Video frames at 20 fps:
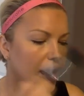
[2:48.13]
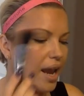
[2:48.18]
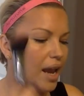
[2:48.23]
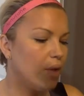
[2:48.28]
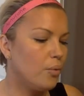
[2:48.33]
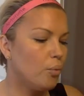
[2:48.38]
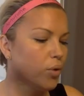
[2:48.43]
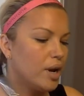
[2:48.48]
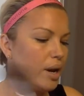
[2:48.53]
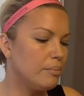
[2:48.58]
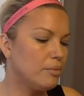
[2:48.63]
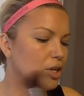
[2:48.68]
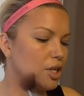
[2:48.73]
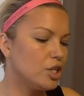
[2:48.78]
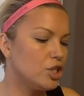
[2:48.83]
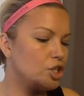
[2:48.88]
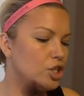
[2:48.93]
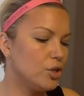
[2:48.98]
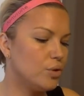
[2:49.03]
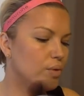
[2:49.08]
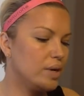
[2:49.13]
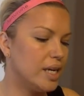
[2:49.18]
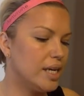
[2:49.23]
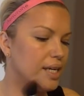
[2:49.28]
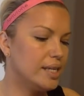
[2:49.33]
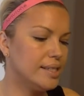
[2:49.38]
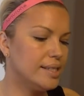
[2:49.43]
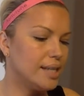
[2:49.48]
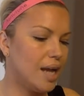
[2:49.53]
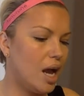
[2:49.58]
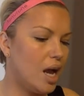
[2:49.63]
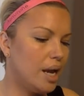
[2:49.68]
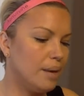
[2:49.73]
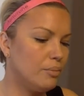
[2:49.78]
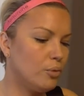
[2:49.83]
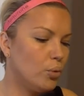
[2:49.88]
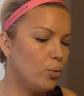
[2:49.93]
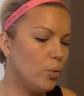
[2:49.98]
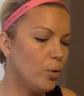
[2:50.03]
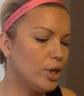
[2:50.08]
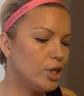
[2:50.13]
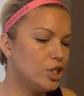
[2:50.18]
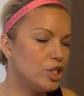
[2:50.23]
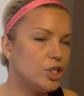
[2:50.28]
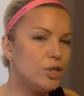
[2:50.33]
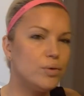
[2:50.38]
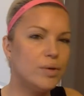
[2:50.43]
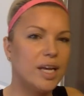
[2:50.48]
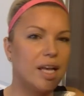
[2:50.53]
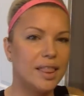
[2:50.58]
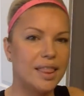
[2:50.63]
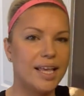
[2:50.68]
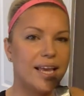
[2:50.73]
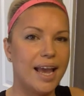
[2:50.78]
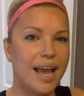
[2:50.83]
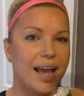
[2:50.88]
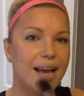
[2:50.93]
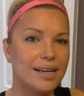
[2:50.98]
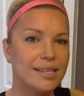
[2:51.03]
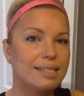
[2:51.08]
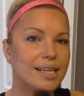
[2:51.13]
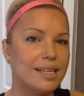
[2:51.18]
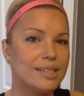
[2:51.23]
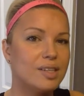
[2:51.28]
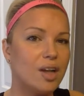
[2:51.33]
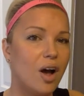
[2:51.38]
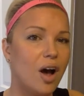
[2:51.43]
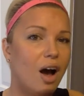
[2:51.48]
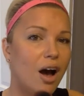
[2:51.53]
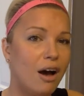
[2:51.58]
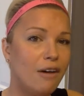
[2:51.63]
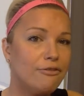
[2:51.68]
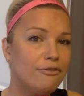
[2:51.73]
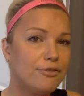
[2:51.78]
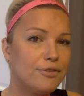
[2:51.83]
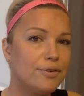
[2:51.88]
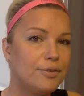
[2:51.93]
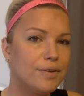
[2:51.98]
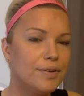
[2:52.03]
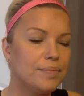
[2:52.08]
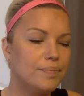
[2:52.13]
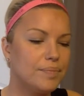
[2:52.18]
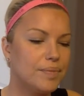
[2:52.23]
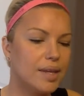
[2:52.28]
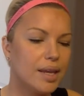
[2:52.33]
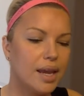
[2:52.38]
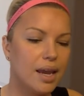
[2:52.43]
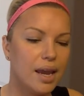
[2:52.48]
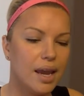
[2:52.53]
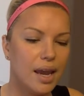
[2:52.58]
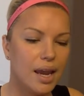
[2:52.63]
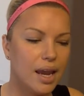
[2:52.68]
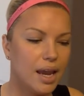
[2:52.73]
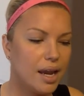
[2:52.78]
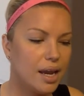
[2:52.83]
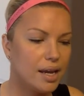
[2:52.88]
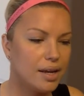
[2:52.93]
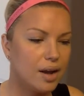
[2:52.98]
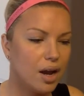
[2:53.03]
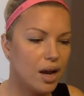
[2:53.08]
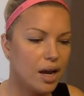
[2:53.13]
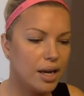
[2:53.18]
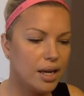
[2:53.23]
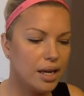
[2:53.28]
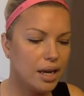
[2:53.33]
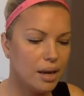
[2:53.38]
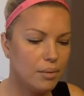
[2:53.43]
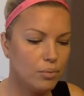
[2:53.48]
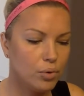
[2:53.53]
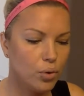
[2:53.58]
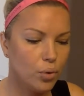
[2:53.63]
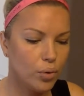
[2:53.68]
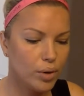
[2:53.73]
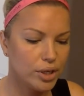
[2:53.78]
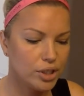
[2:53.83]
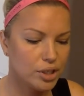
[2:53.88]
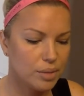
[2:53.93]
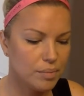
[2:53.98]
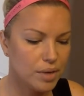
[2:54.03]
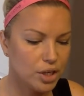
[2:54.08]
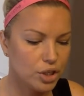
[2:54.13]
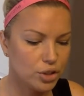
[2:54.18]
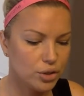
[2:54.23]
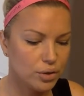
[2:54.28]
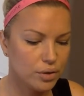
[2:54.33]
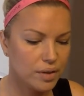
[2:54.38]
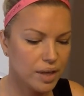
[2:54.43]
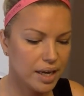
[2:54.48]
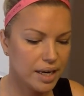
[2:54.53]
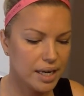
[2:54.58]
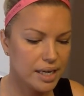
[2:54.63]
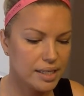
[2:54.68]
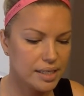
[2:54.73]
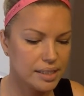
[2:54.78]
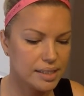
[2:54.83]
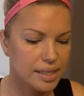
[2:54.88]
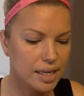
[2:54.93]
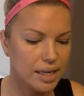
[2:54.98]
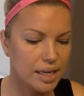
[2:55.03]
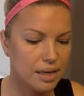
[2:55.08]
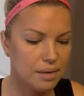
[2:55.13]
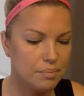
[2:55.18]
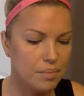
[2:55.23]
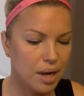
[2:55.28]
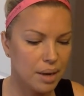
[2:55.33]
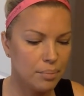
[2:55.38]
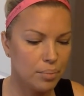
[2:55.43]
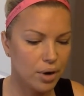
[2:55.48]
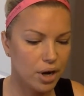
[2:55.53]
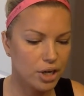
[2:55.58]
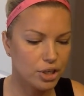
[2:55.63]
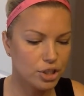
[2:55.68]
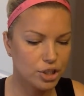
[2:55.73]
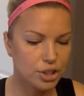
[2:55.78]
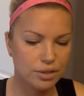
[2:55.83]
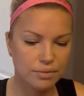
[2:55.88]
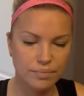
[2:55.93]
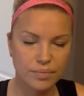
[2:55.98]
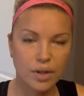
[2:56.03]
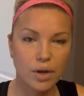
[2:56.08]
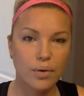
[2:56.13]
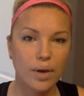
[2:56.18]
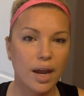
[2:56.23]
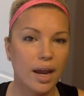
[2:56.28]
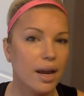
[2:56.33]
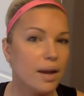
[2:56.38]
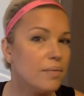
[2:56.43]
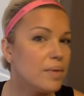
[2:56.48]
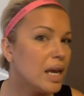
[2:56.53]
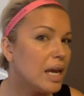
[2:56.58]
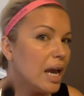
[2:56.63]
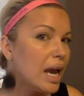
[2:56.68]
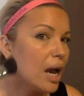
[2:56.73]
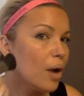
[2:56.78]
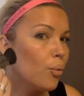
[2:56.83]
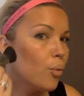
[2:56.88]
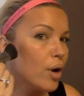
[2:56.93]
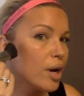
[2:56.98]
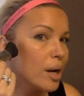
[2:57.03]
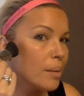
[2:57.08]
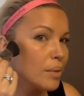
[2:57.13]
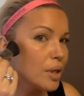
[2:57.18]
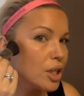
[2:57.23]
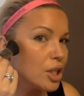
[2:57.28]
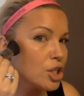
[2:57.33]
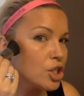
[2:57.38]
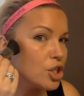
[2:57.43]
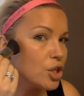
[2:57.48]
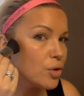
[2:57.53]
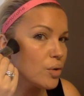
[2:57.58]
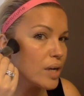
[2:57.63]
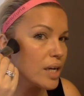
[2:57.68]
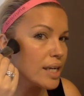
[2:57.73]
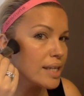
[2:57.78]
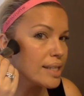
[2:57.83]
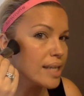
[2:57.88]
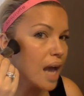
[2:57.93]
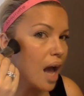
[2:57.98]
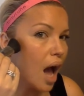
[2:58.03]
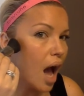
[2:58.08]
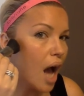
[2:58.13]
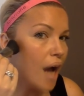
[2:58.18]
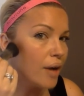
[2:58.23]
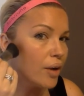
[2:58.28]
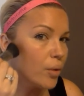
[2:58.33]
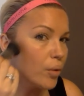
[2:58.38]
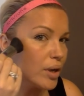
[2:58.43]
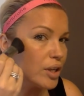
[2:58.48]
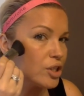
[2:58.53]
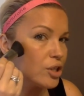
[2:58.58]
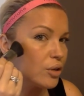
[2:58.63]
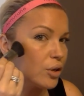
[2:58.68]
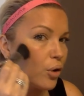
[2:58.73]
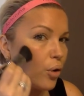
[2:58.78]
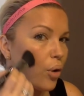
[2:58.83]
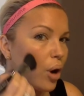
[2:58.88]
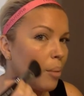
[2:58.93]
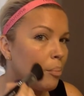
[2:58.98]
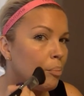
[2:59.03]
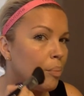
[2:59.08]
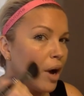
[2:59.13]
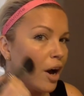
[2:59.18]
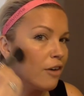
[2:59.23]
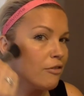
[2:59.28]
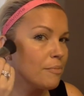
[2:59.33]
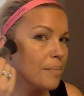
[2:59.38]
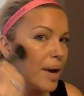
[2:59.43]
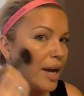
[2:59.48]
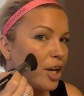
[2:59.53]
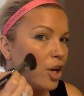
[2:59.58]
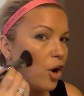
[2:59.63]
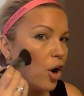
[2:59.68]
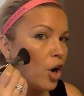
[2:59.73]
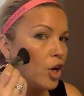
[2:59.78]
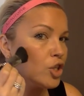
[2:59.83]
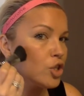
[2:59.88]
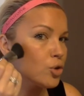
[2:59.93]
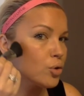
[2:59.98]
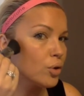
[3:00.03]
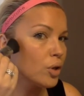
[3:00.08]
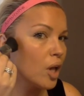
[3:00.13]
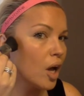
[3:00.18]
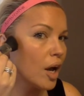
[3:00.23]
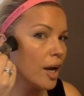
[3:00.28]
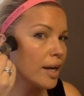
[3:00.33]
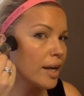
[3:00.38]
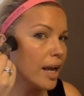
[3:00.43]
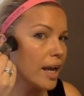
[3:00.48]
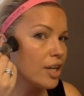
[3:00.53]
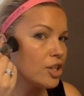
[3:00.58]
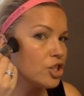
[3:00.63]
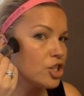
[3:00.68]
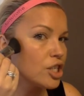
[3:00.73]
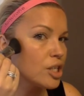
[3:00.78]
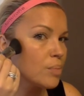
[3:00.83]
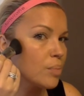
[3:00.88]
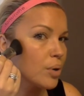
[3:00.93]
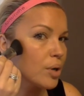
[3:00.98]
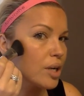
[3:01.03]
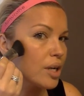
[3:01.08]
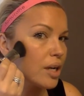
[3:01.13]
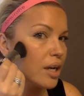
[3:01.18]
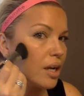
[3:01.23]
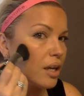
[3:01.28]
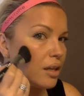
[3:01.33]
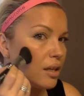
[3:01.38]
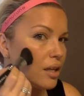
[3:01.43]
And what I'm gonna do is I'm going to get the excess off, and I am going to make sure that it's in my brush, okay? And what I'm gonna do is I'm going to go above my contour line and just put it a